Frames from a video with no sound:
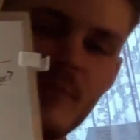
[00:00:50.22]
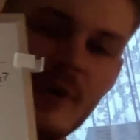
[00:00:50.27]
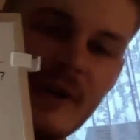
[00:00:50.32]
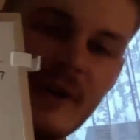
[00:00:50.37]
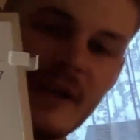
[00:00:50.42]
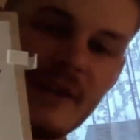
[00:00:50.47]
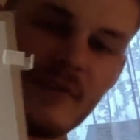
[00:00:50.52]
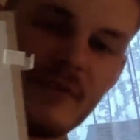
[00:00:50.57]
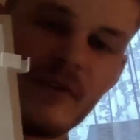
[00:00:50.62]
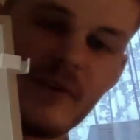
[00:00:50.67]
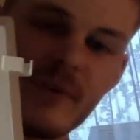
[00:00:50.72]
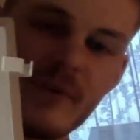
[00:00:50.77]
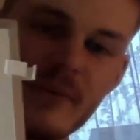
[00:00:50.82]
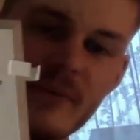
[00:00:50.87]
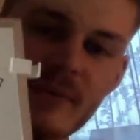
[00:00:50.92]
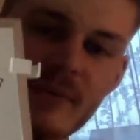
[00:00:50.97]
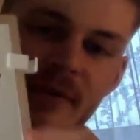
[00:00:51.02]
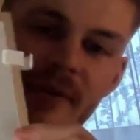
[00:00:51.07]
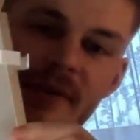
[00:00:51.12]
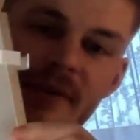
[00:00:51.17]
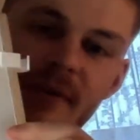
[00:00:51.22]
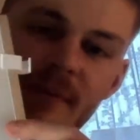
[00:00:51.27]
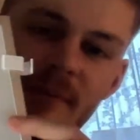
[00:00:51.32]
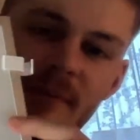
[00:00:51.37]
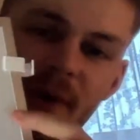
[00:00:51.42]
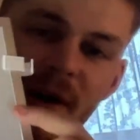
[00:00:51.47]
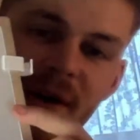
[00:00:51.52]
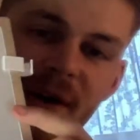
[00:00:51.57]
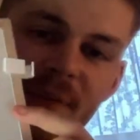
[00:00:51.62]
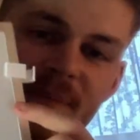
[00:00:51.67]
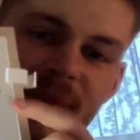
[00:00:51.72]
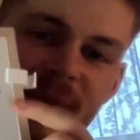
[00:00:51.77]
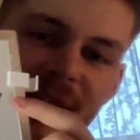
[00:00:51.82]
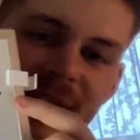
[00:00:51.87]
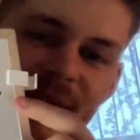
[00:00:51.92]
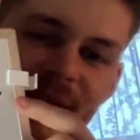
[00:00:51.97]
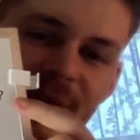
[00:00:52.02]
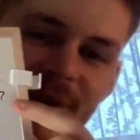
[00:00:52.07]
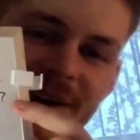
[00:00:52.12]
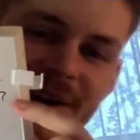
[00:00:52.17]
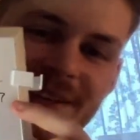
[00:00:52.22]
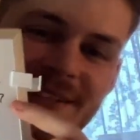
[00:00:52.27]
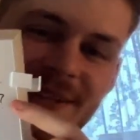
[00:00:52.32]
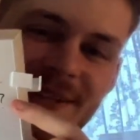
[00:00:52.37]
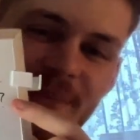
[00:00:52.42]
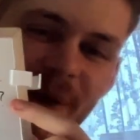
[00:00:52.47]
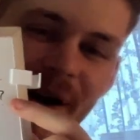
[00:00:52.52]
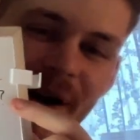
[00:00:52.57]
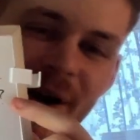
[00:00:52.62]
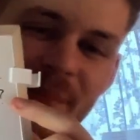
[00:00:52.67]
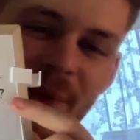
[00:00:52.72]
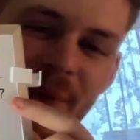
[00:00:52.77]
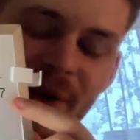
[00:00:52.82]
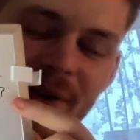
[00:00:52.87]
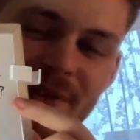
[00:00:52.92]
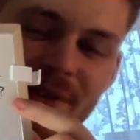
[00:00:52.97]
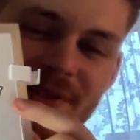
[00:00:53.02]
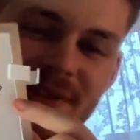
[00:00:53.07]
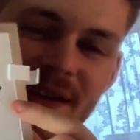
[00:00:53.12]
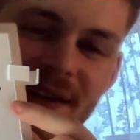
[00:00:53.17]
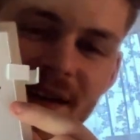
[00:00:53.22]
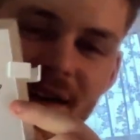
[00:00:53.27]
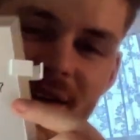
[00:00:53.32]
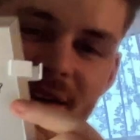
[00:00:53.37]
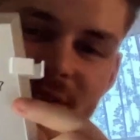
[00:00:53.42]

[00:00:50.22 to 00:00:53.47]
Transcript: out the wrong part. What is the buy box? So